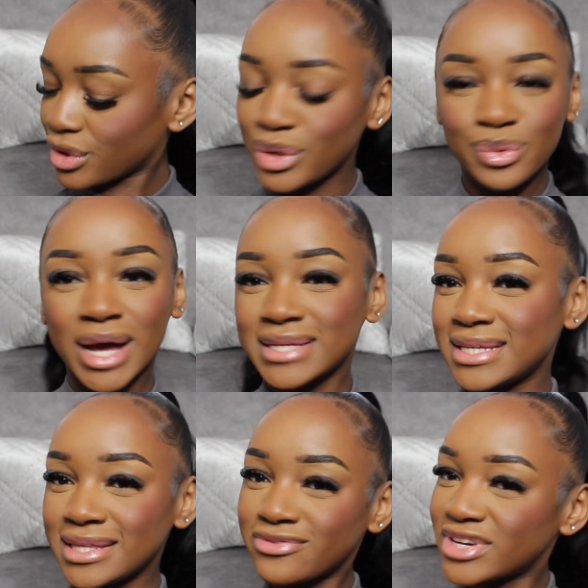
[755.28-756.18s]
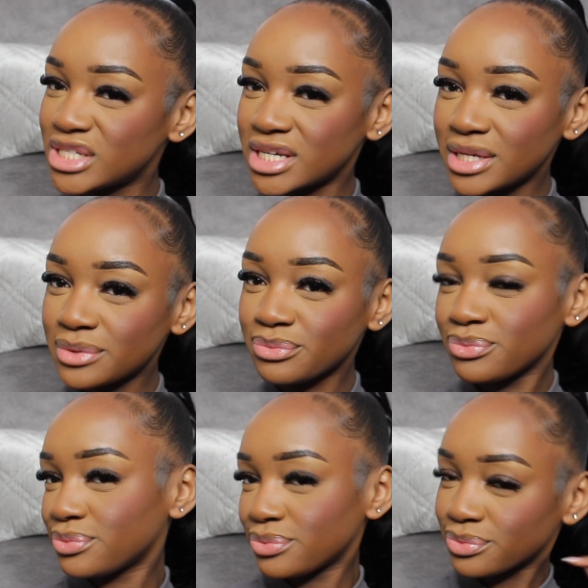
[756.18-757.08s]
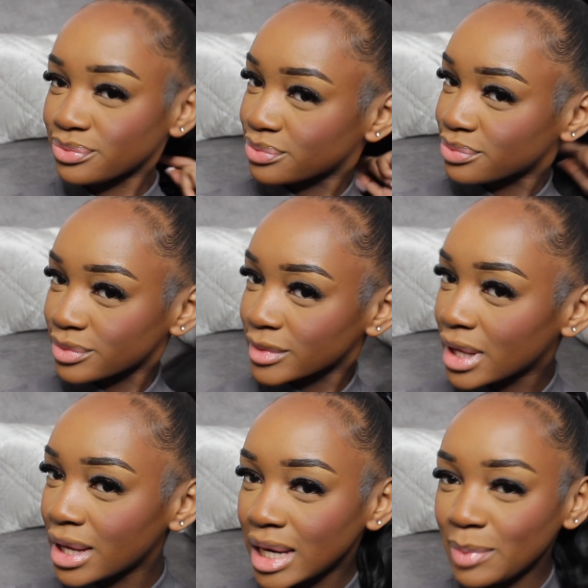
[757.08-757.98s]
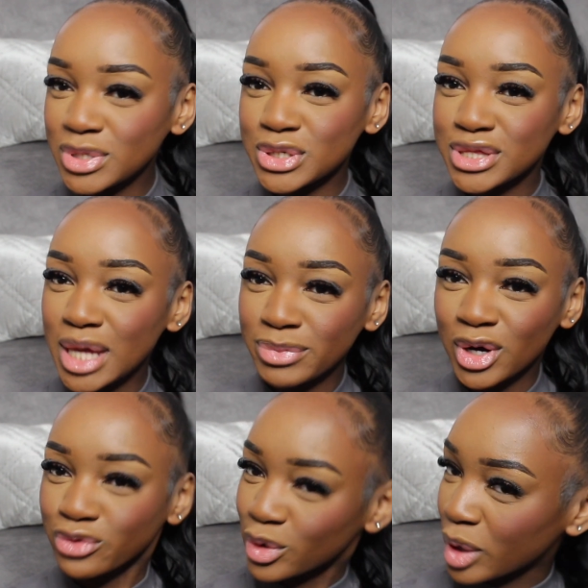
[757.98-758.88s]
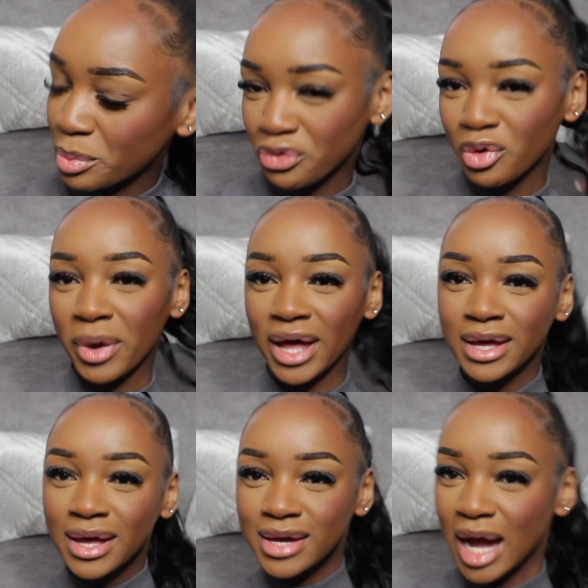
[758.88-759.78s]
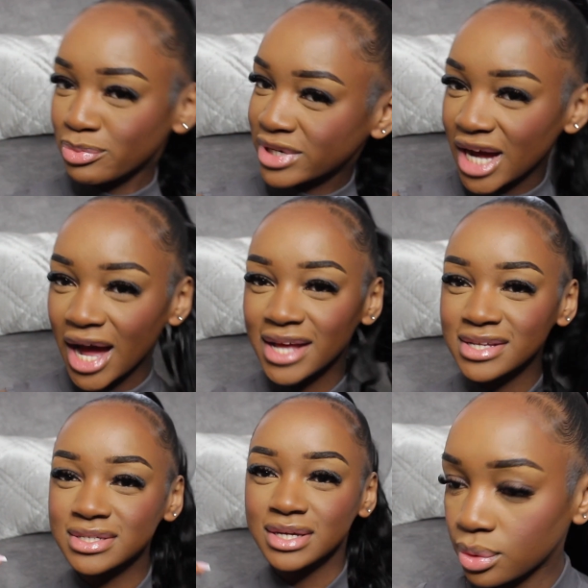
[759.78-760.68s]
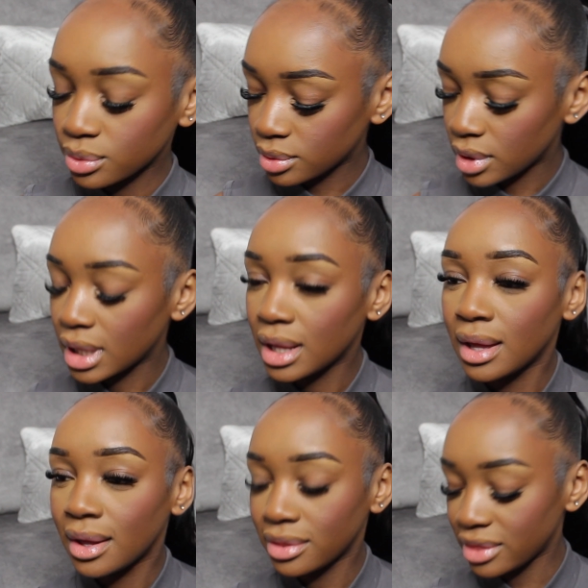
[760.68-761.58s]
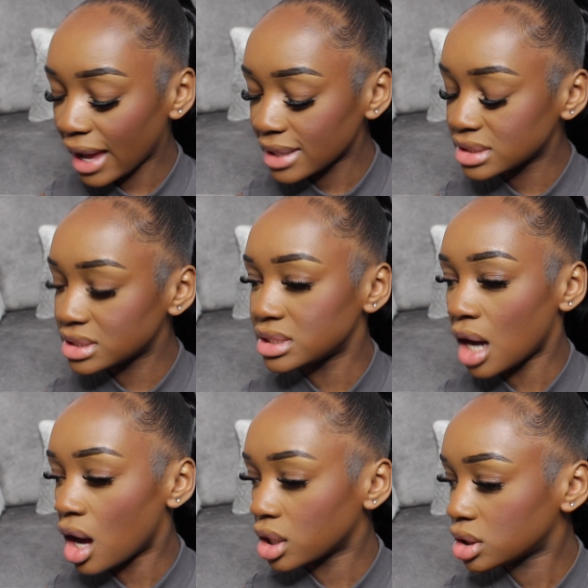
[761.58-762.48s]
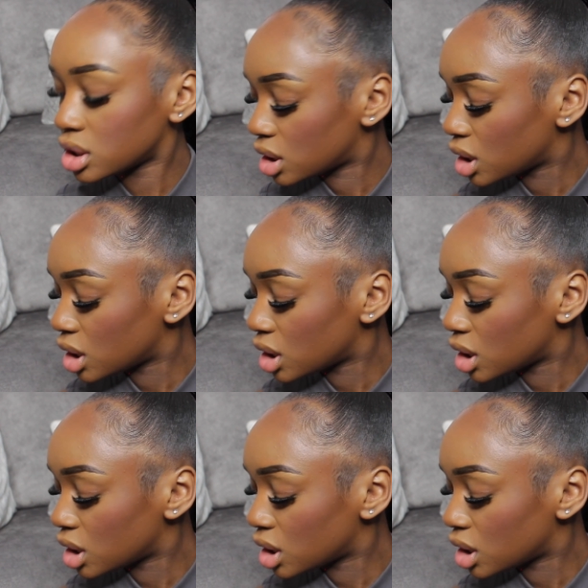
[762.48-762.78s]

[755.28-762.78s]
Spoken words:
You guys see the vision? Let me do a thumbnail real quick before my camera dies. Oh, that is done.